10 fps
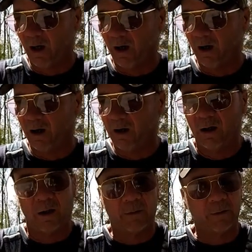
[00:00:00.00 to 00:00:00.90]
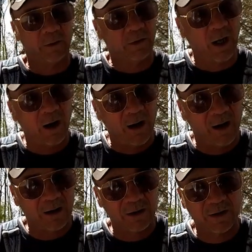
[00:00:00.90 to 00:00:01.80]
Uh...
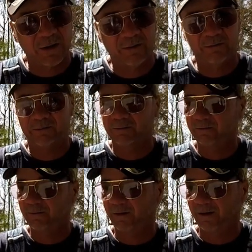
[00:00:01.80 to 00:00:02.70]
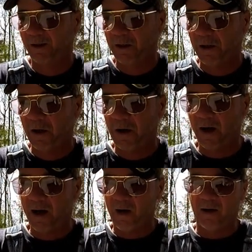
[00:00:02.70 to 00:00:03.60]
Docks,
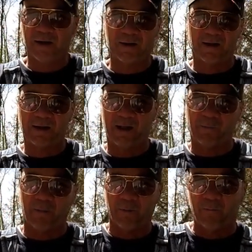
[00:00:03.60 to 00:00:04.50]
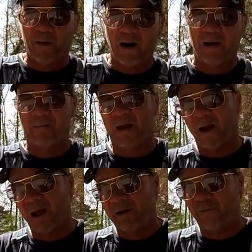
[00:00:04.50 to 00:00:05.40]
areas that's in from five to
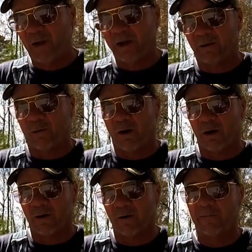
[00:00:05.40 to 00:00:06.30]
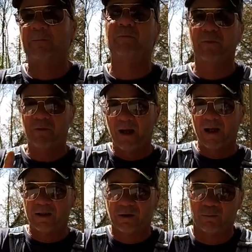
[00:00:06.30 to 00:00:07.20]
eight feet of water,
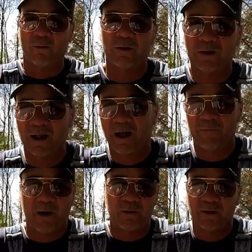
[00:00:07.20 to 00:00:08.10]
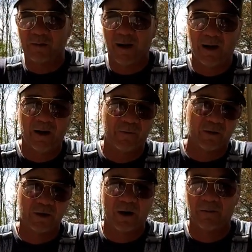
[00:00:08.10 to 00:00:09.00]
that's the ones that I focus my
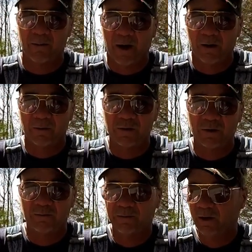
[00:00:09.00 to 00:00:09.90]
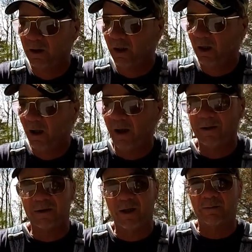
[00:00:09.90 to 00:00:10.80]
efforts on the most.
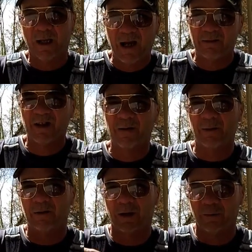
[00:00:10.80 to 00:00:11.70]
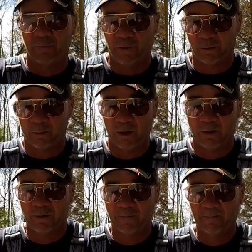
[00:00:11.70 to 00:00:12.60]
and sometimes up in two foot of water.